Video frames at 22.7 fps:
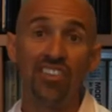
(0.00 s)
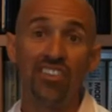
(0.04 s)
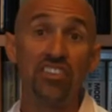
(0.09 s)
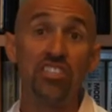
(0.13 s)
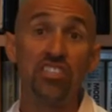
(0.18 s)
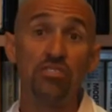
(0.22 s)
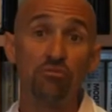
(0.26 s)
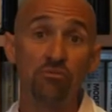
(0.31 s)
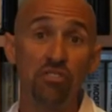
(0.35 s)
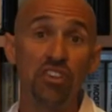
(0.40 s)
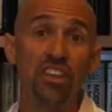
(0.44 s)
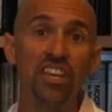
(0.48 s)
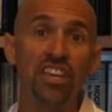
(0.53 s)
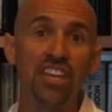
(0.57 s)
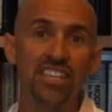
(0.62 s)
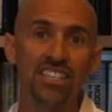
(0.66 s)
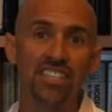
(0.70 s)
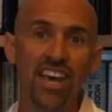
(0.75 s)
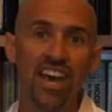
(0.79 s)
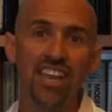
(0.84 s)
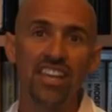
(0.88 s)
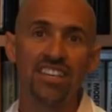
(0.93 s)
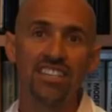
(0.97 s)
And this is a really
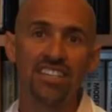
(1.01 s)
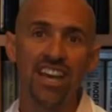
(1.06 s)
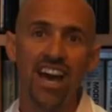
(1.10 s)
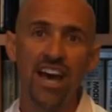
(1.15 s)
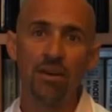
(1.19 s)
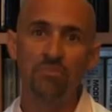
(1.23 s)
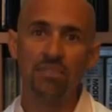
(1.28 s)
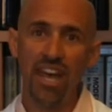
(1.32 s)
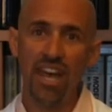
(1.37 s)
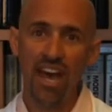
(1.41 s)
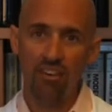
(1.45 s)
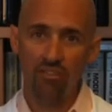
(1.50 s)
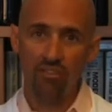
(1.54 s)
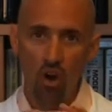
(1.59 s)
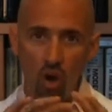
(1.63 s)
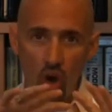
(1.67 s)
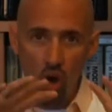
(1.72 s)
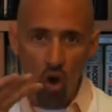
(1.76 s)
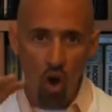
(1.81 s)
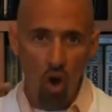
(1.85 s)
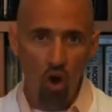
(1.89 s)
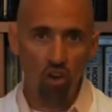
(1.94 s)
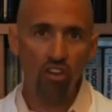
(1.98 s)
exciting time to have
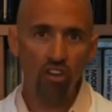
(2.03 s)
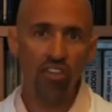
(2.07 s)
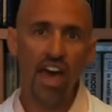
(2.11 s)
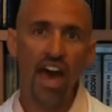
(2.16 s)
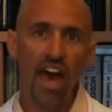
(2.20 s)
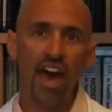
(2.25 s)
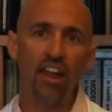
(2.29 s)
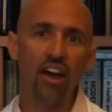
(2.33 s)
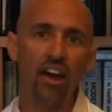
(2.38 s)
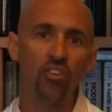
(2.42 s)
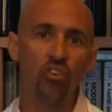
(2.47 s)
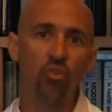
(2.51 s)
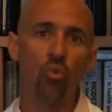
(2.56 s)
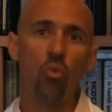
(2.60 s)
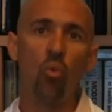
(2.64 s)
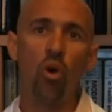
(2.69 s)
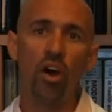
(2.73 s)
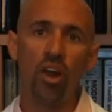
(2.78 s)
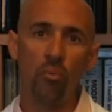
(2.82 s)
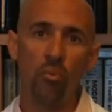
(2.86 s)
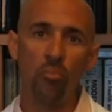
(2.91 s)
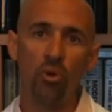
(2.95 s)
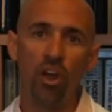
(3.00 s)
all of that under
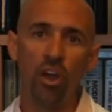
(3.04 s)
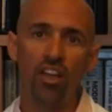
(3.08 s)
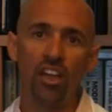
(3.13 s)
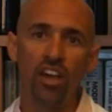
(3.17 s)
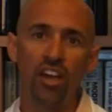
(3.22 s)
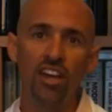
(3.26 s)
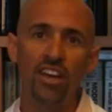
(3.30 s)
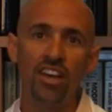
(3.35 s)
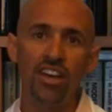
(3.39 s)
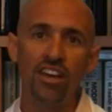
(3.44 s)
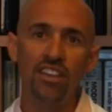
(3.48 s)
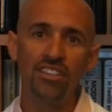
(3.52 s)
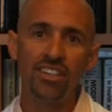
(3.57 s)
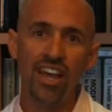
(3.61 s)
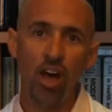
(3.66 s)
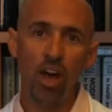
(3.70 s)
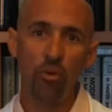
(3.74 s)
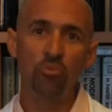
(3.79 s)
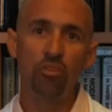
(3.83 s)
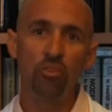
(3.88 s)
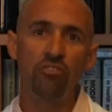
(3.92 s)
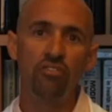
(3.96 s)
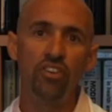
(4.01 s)
one umbrella to
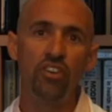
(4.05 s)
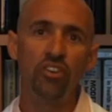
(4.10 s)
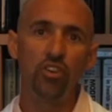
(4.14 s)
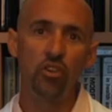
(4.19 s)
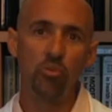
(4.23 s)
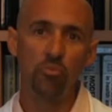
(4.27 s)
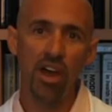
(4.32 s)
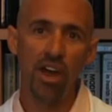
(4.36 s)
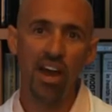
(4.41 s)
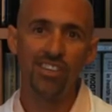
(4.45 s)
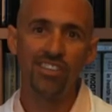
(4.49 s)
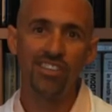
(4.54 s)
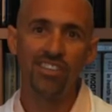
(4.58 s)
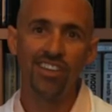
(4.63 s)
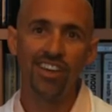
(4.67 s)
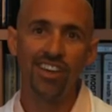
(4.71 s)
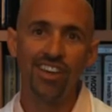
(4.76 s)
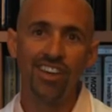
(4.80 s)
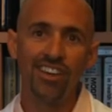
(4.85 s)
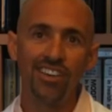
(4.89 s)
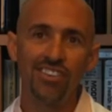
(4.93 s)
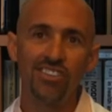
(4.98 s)
help you feel your best.